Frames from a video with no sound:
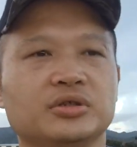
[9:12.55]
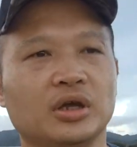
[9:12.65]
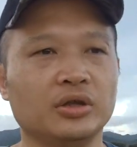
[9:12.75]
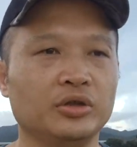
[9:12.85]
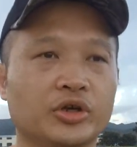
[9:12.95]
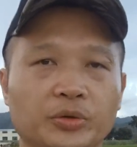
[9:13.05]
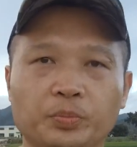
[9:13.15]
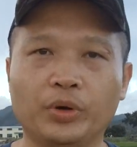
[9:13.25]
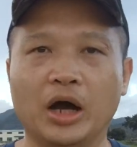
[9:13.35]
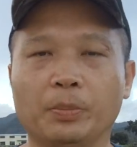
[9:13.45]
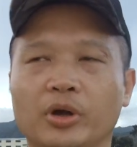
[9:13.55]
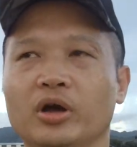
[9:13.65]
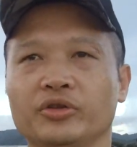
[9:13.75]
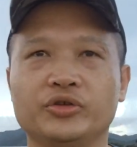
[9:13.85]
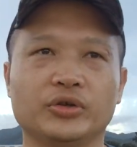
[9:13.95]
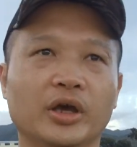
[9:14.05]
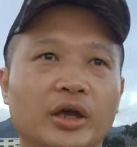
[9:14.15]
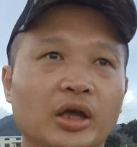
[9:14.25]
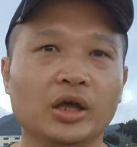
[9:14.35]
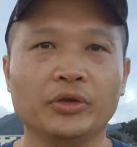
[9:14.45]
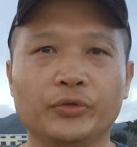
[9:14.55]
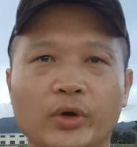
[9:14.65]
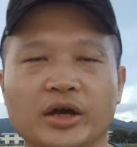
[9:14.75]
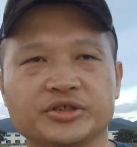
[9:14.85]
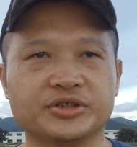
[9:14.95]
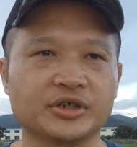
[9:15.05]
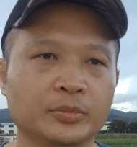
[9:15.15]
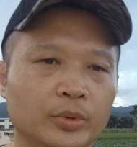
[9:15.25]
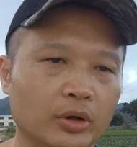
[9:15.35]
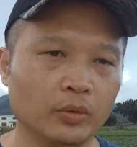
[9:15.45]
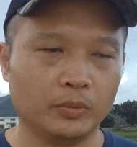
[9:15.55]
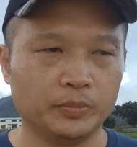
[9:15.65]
then you could pop it onto a 3-axis gimbal.